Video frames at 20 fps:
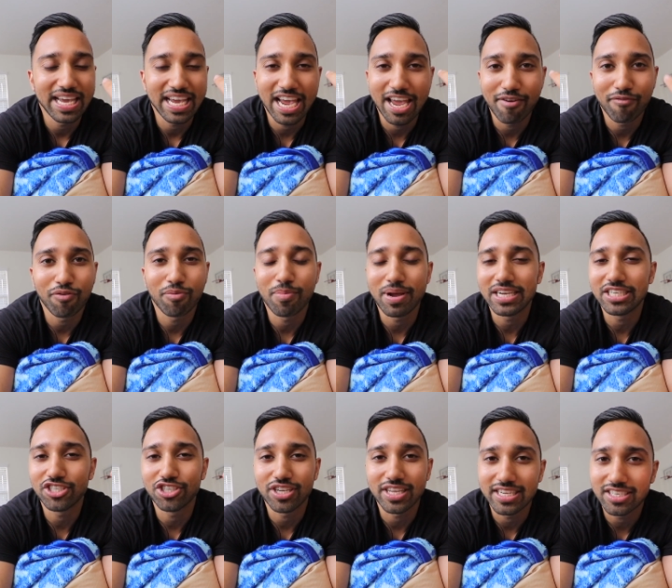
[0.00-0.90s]

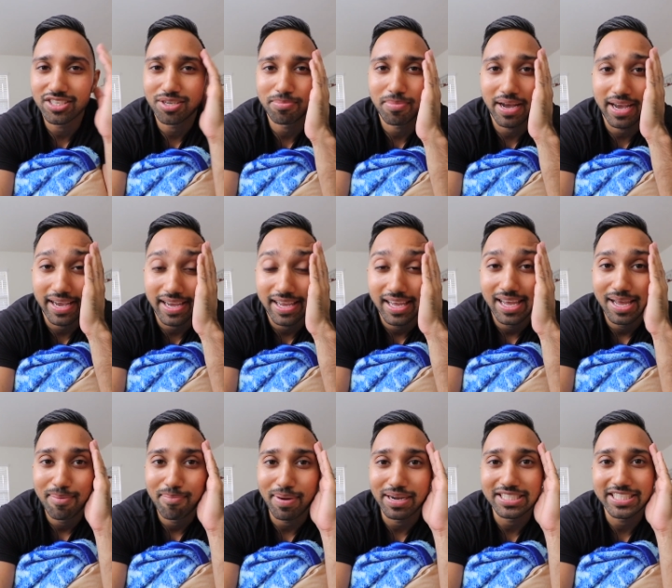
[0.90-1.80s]
information into my
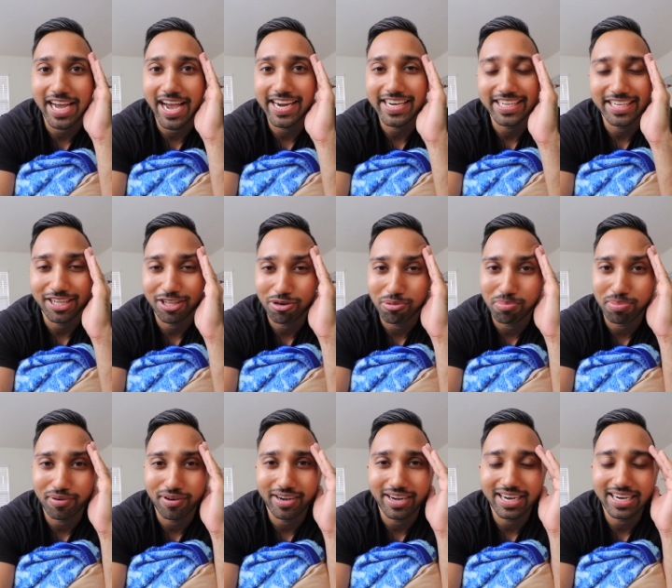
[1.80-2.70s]
my tiny little
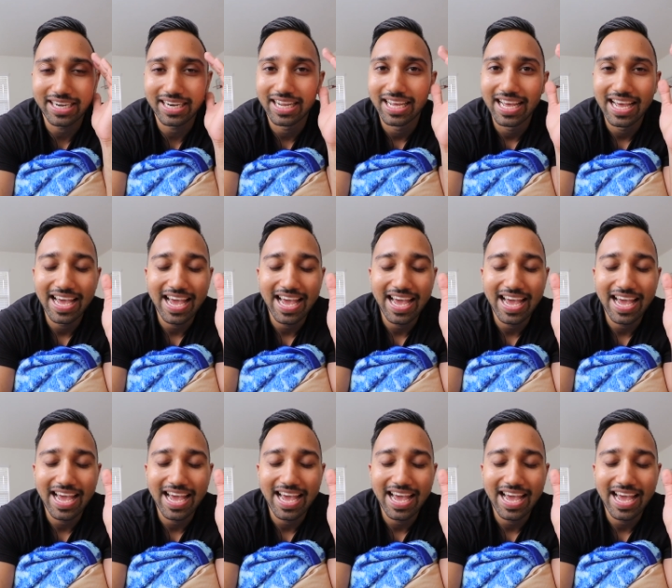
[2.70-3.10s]
brain,